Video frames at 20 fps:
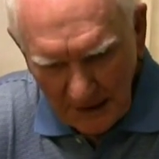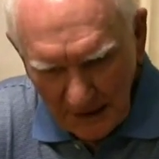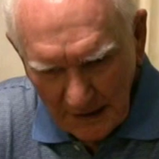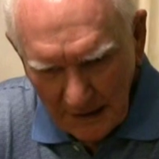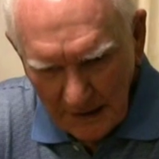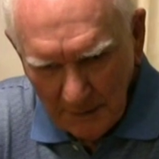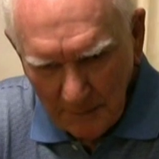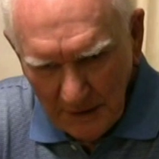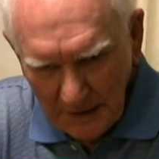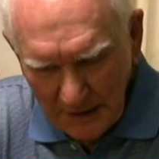
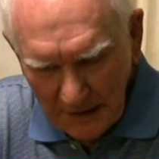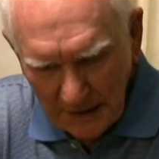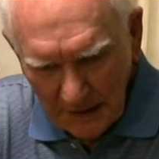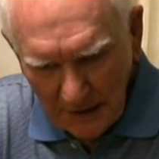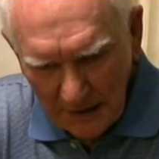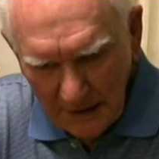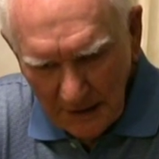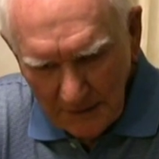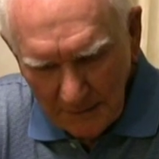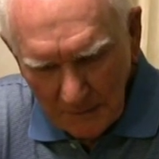time, he
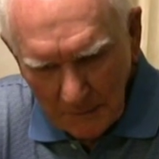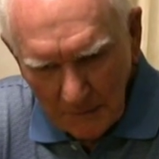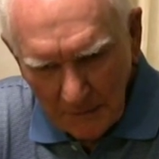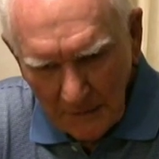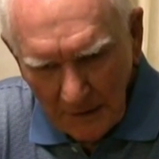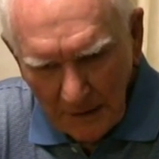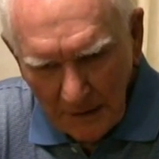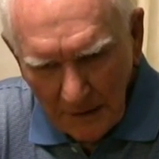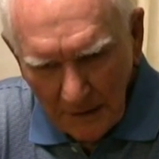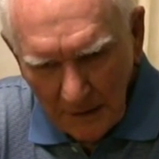said,
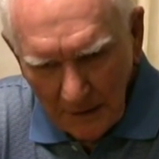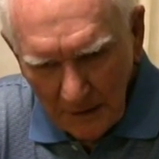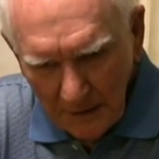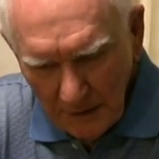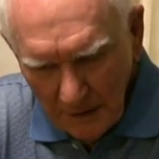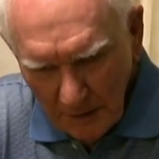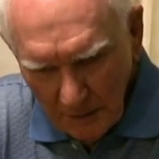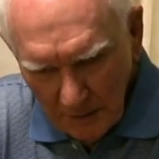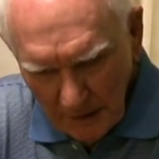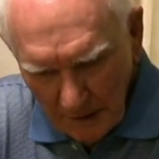
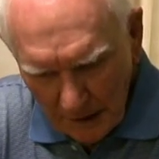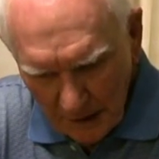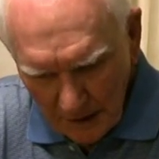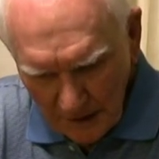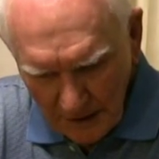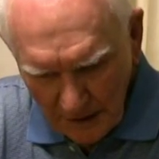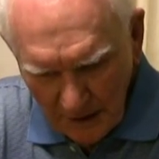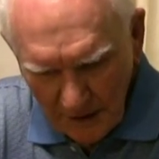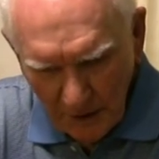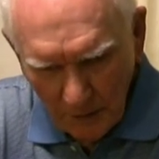you, I'll
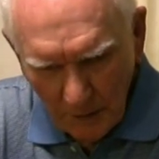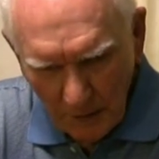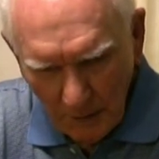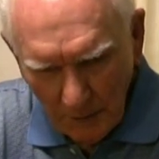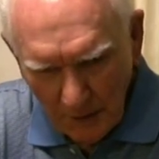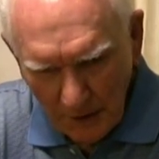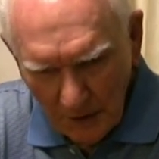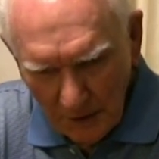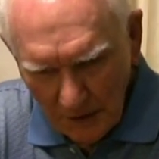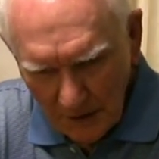tell you where
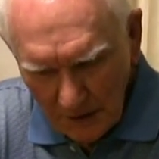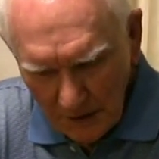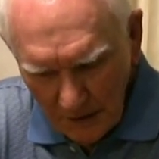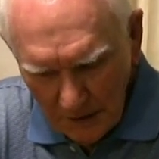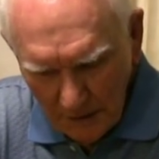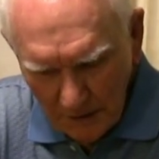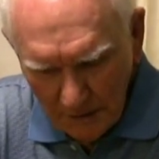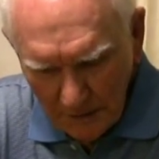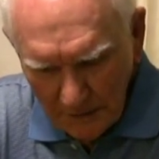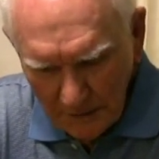we're going to
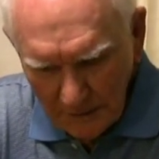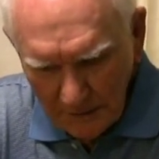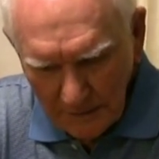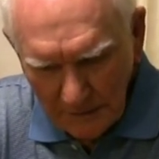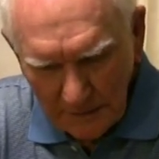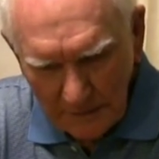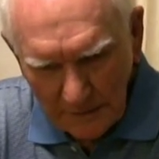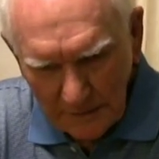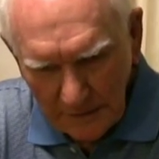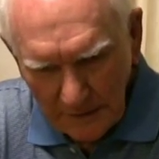go
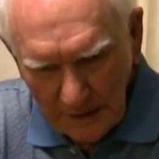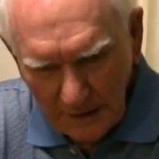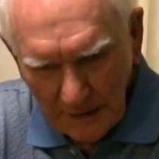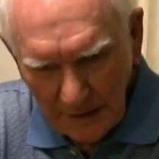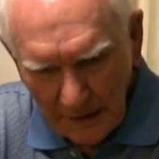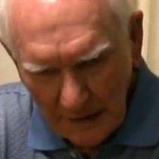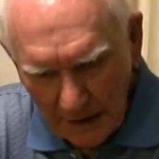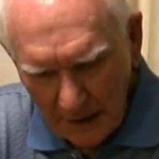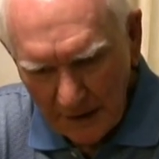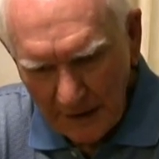
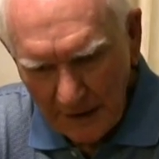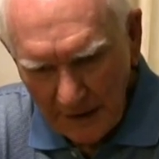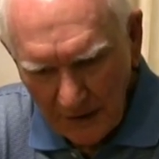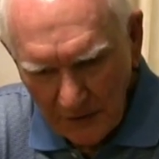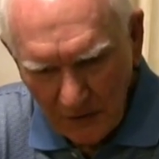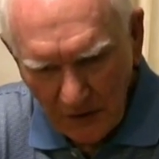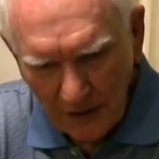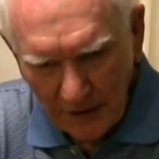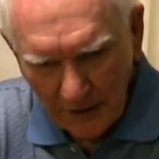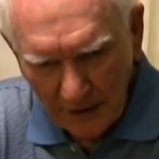and how to
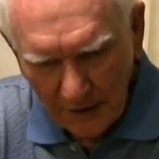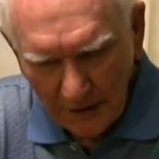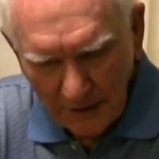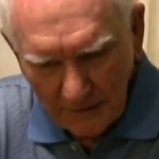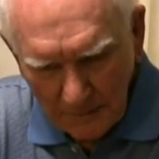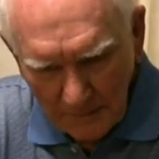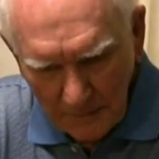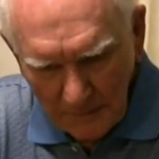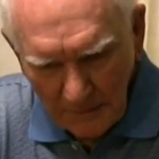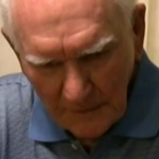get there.
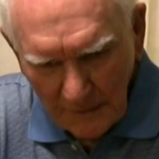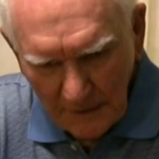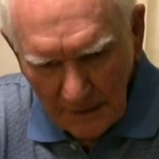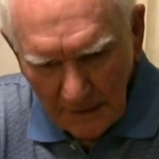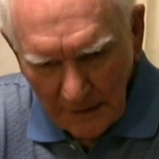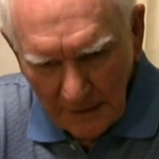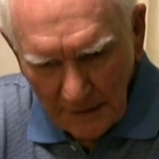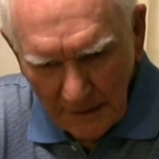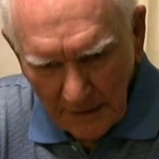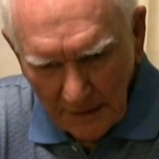
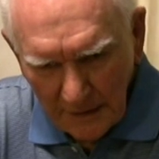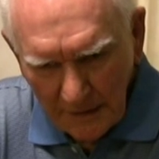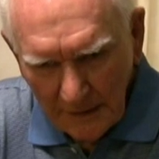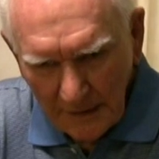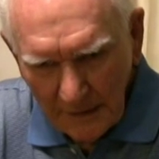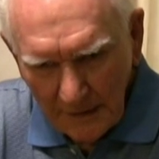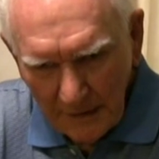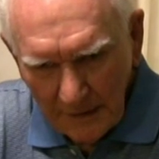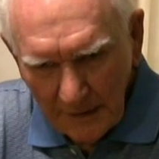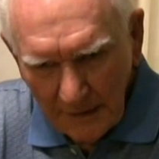
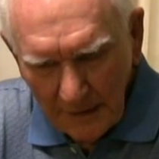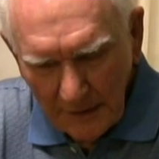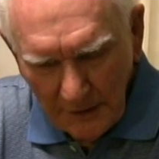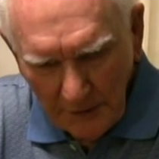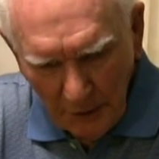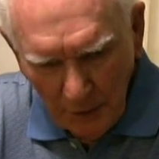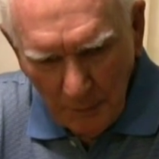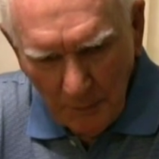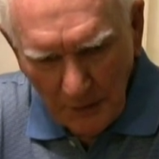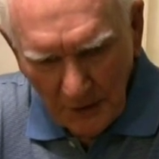And
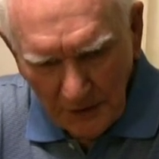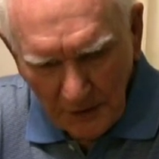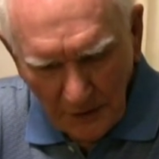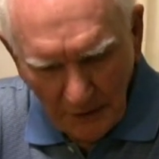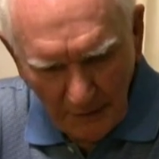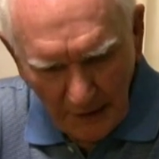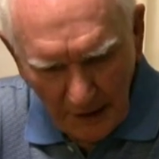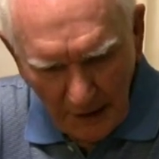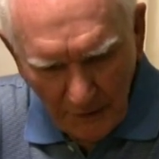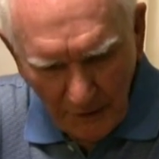you put your
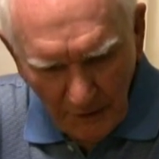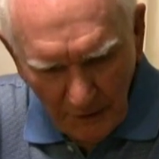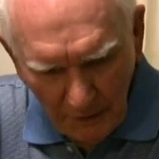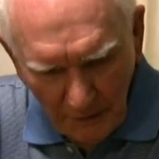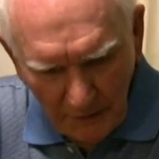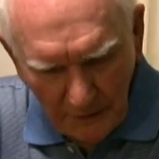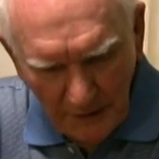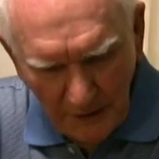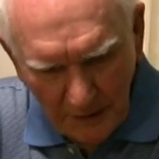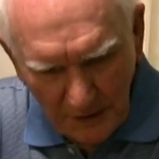rifle
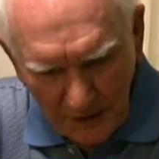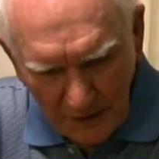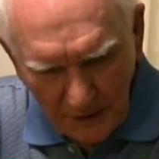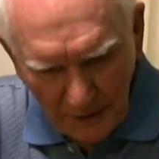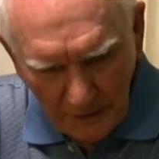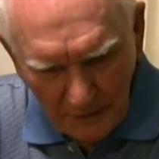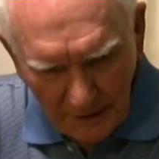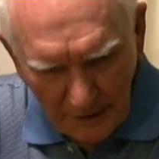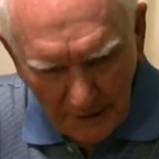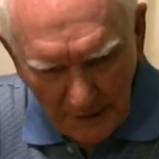over your
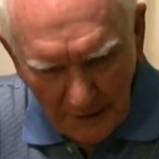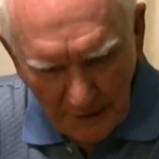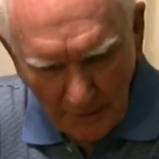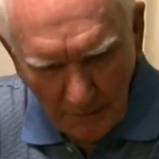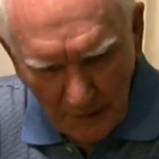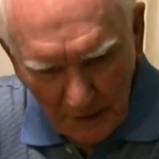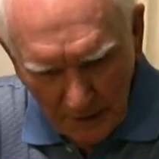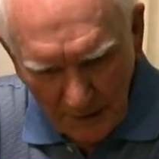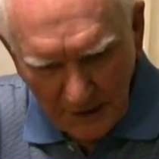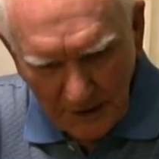shoulder and
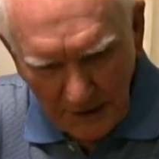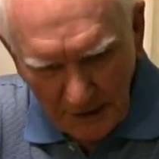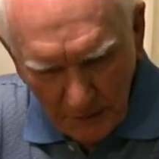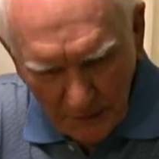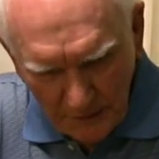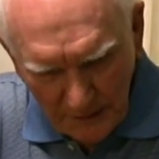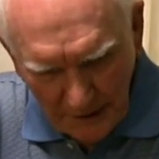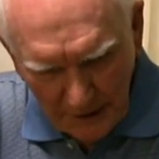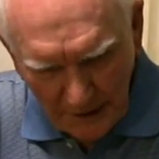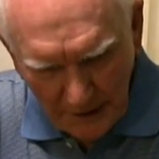marched
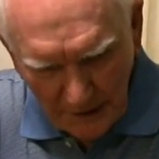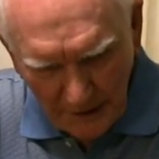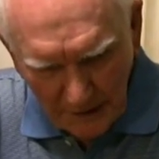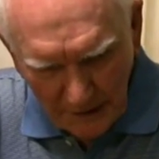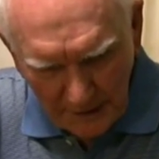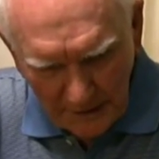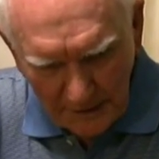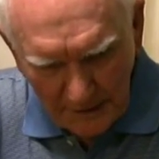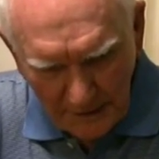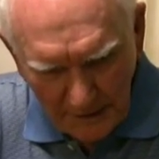over
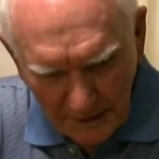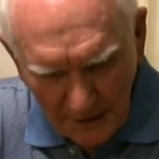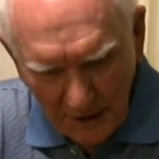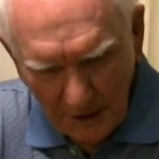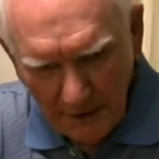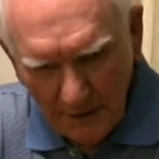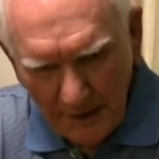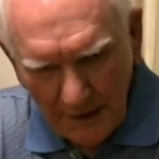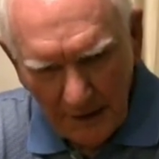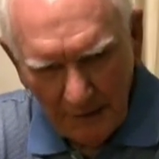there and
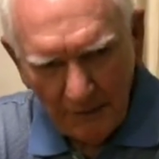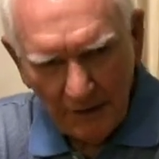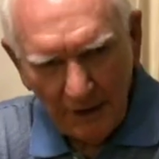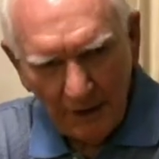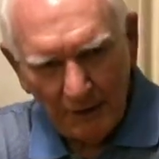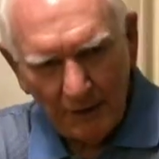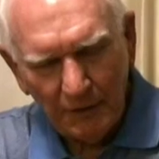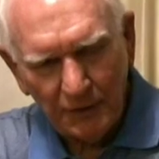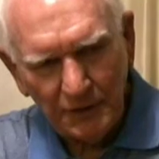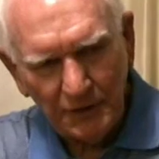salute every
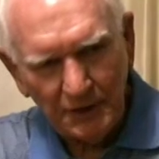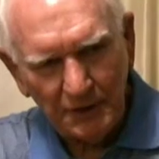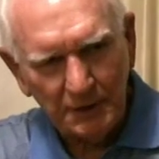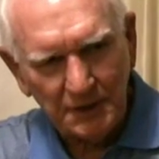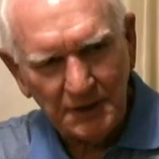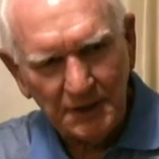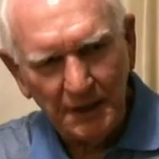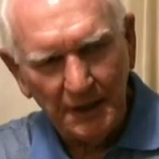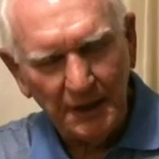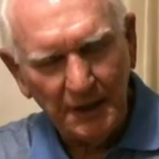officer you
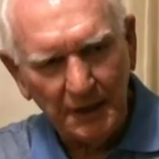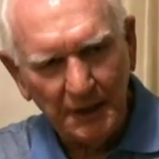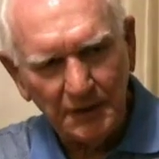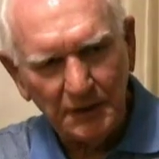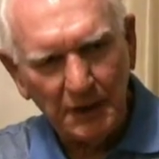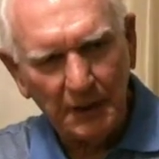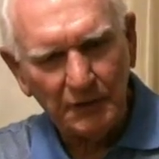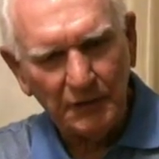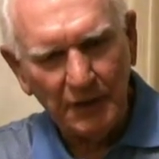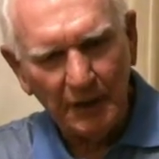see. And he
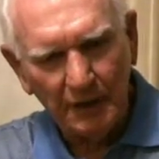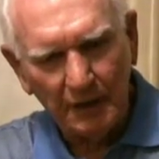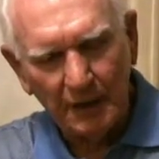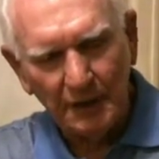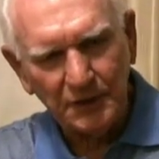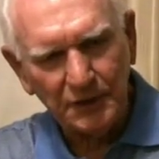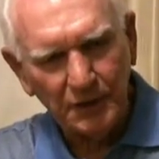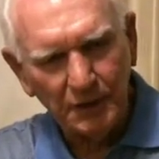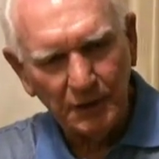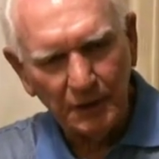said, if you
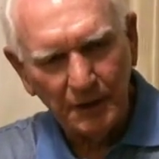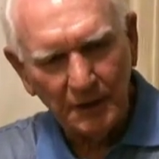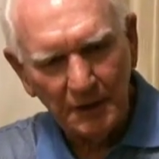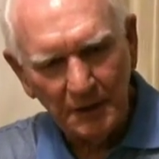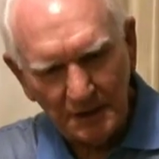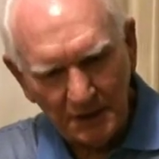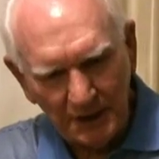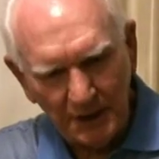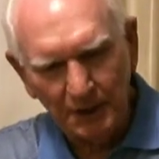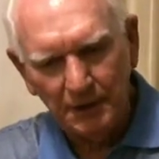aren't sure,
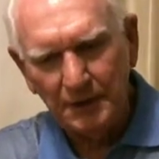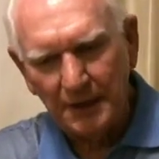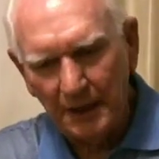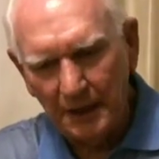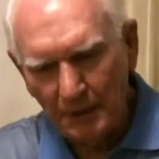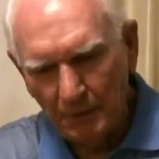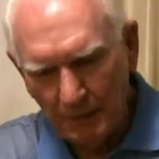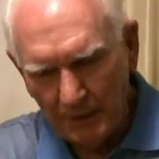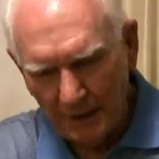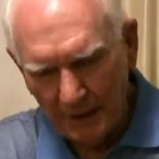salute
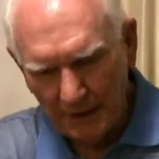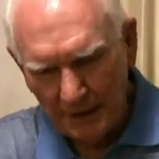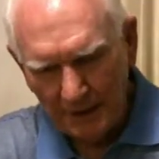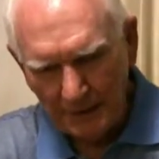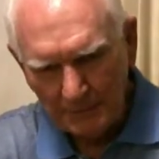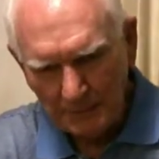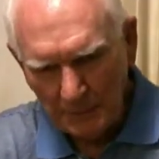anyway.